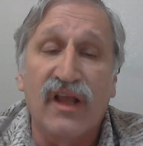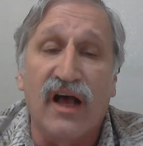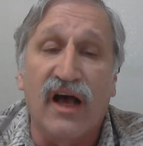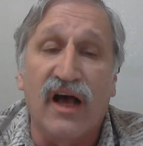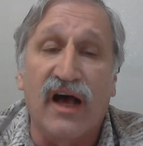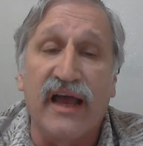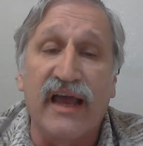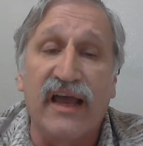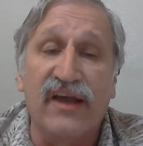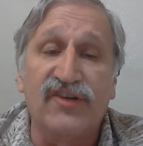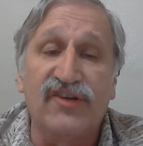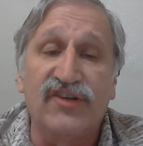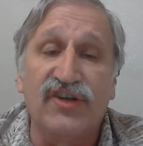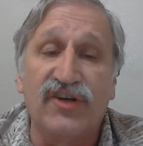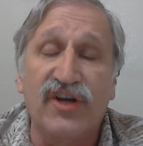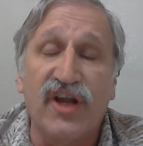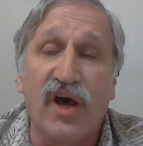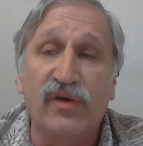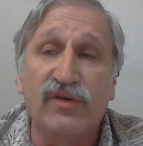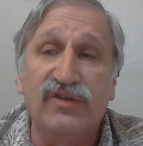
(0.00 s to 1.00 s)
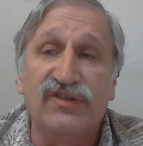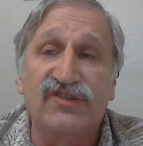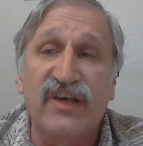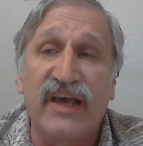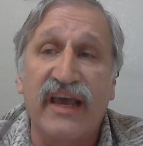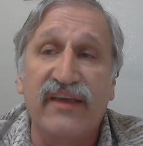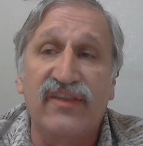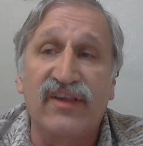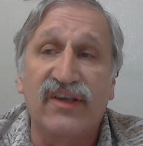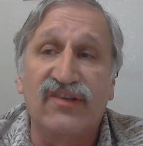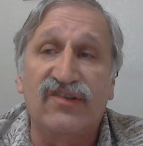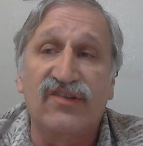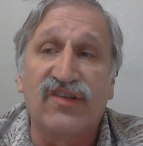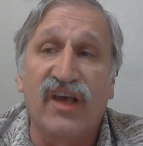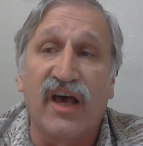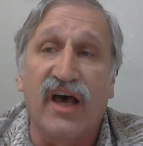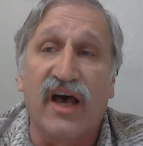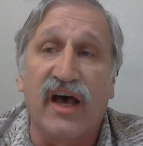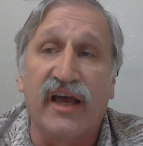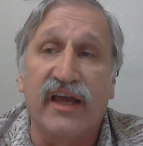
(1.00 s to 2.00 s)
Uh, as your notes say,
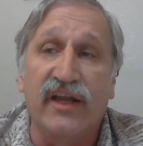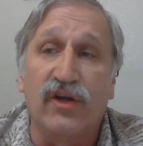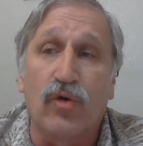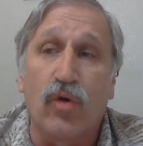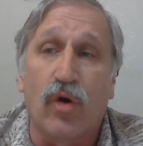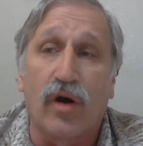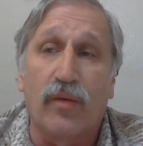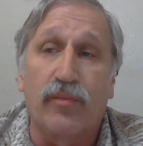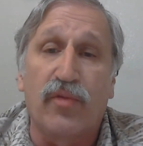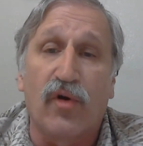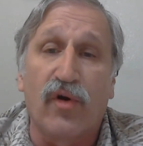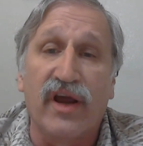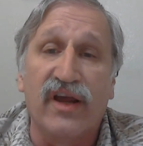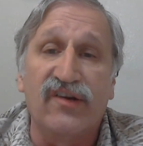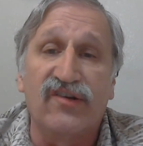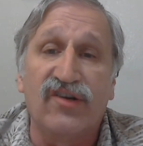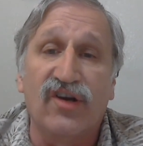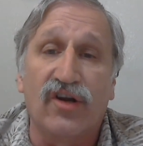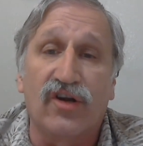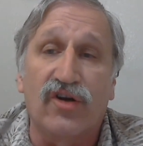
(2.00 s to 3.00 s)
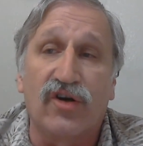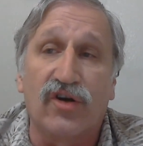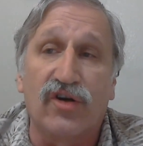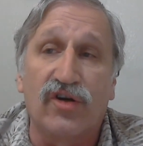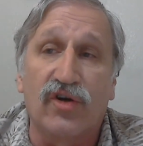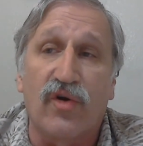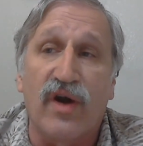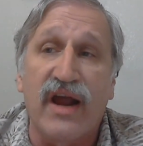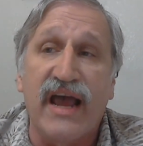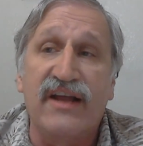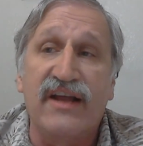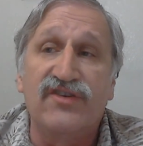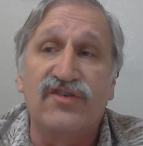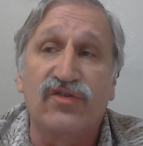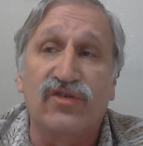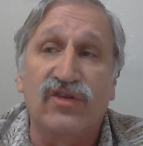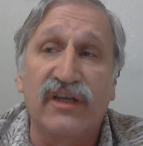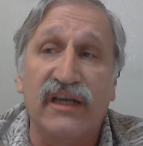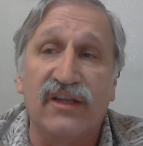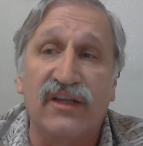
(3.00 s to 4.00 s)
this uh, incorporation occurred
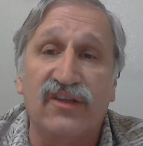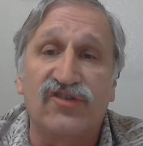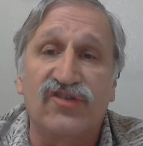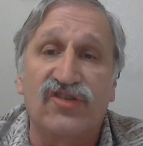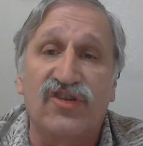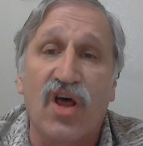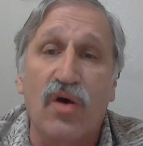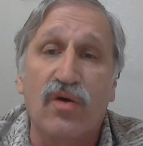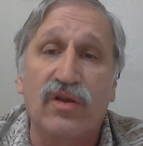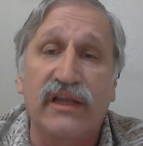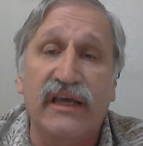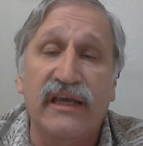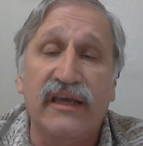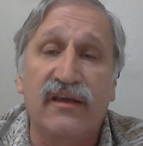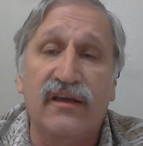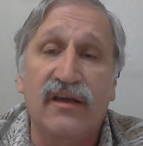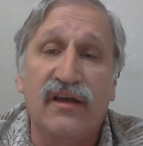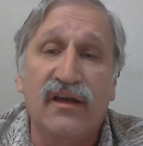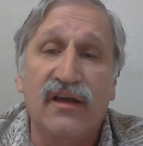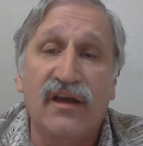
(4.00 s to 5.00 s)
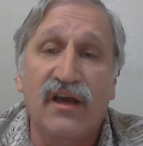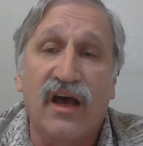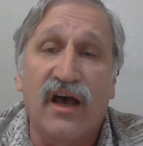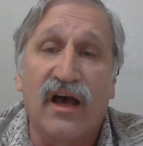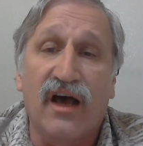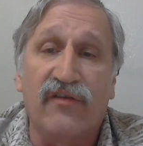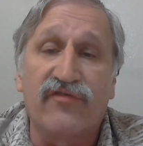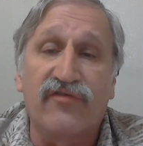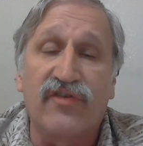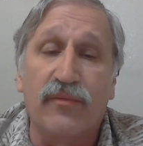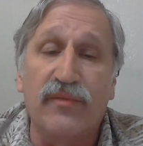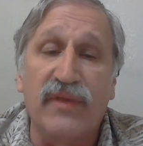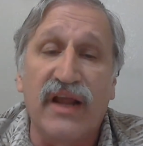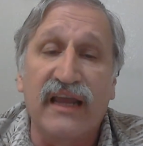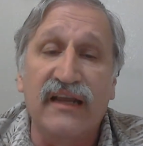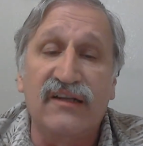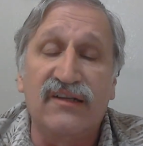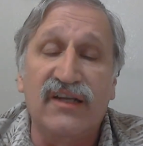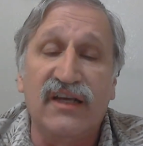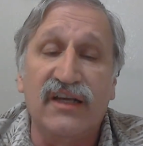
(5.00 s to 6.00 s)
gradually and slowly uh, from
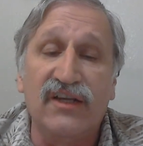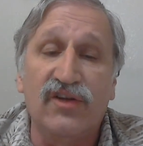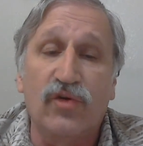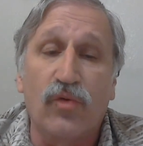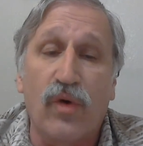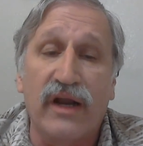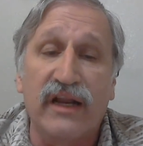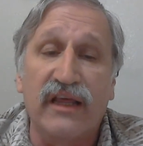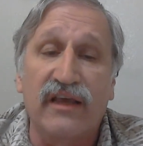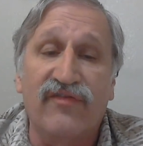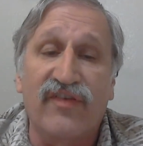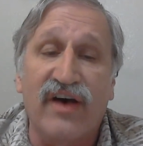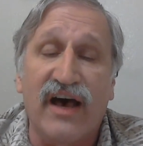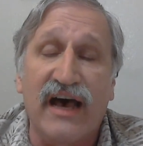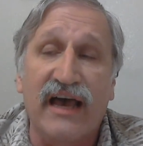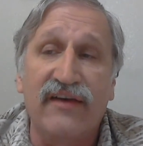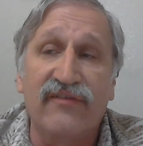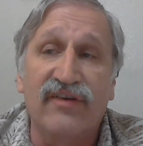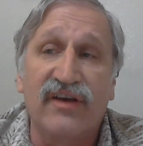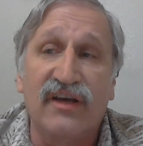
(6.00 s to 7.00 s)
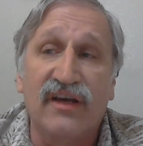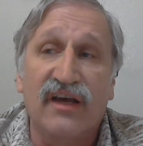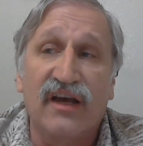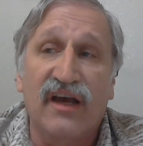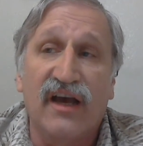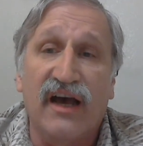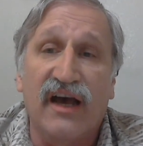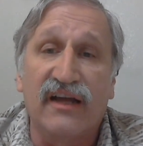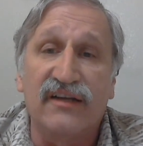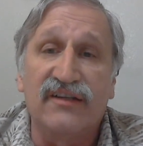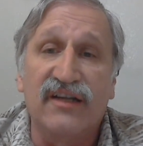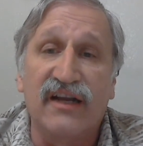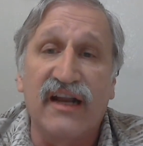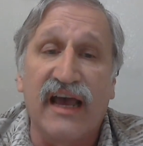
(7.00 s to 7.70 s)
1925 uh, to